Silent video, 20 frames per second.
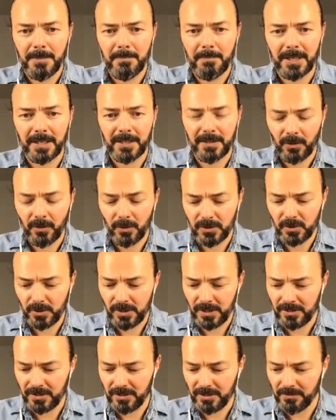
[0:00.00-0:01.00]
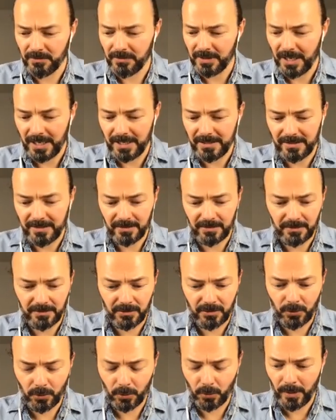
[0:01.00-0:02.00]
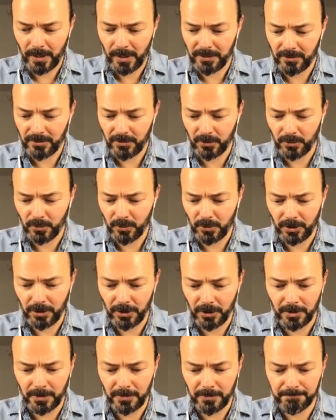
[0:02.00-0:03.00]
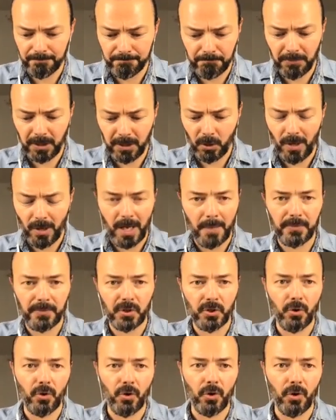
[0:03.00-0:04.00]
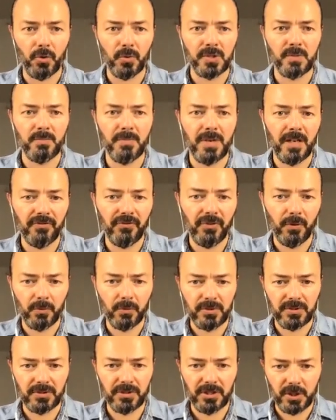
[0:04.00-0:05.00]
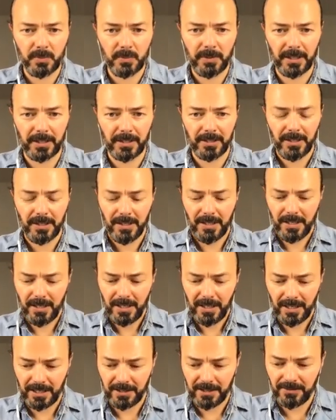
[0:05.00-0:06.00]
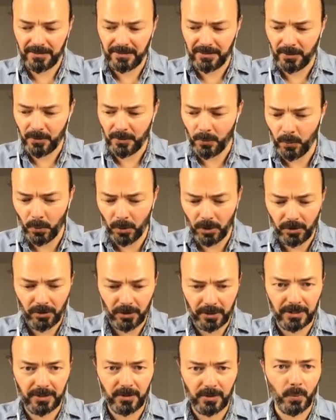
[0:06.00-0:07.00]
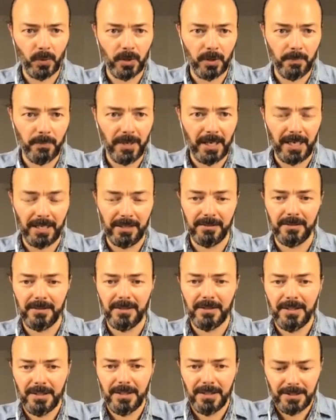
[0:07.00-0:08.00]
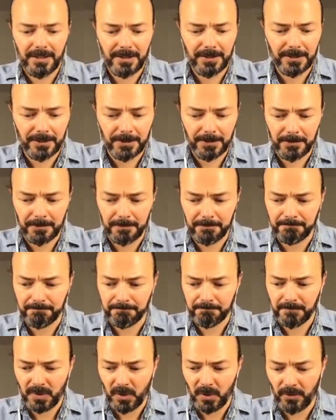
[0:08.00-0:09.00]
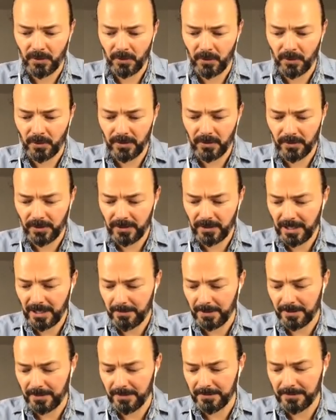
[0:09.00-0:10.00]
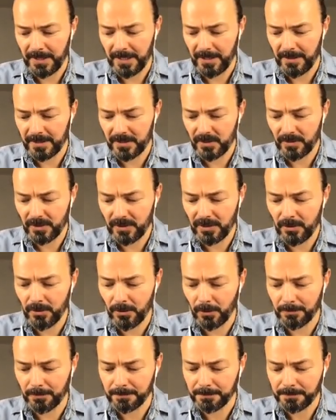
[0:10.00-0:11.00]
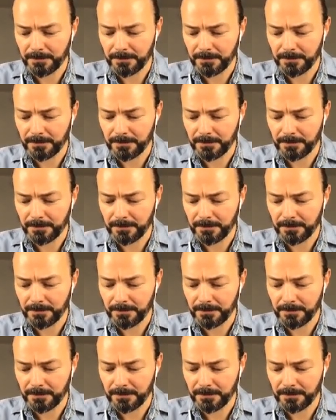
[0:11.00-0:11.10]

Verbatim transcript: but it also is a nice and cool way to uh, blow up your smartphone's display and uh, work on it with a pen. Um, on, on, on the tablet. Yeah, that's really cool.